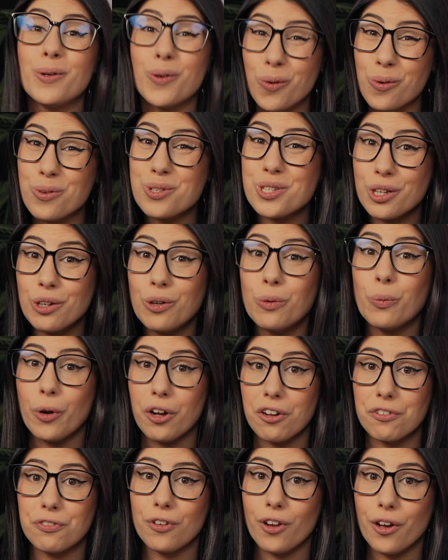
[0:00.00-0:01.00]
but also your
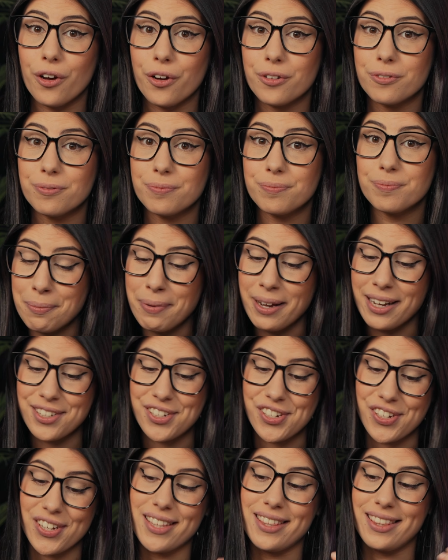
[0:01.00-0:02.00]
workflow. Not to
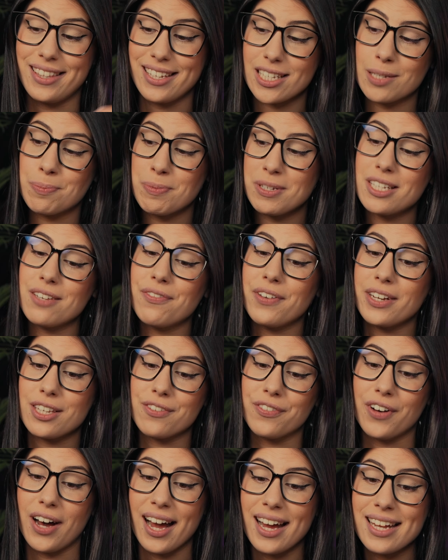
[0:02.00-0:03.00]
mention, this specific
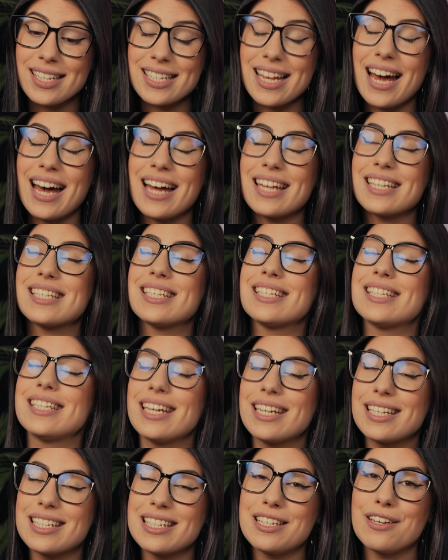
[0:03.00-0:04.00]
device has
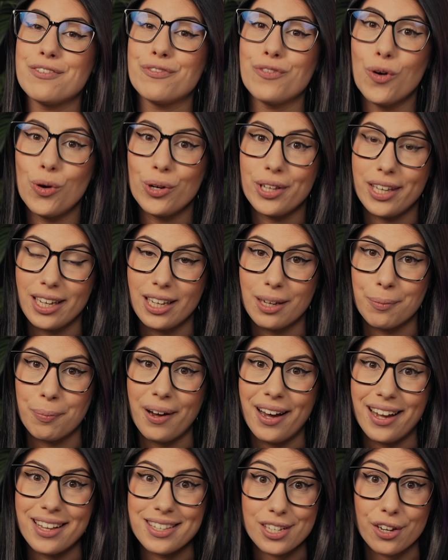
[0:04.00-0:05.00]
64
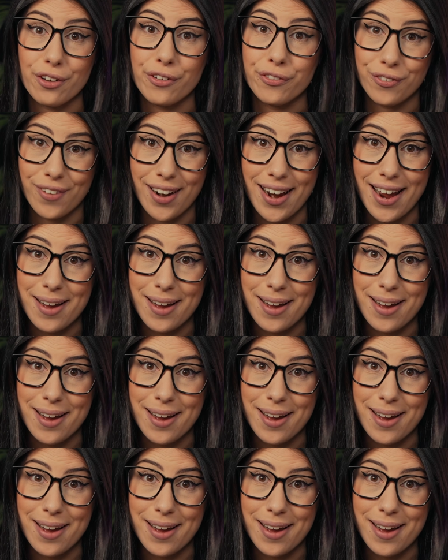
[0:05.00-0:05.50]
gigabytes of